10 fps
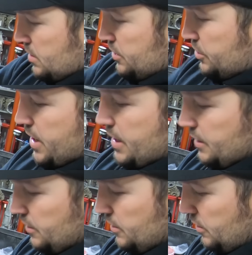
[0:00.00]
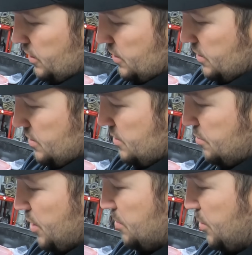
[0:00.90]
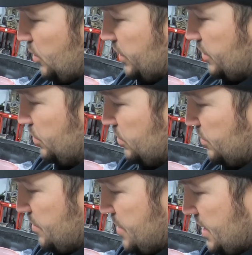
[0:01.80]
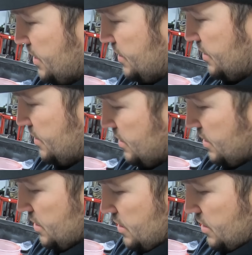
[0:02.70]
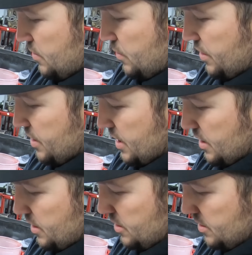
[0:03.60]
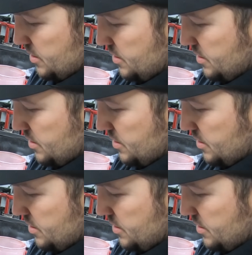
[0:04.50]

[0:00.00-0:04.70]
These are handy little pump pulling tools we made with a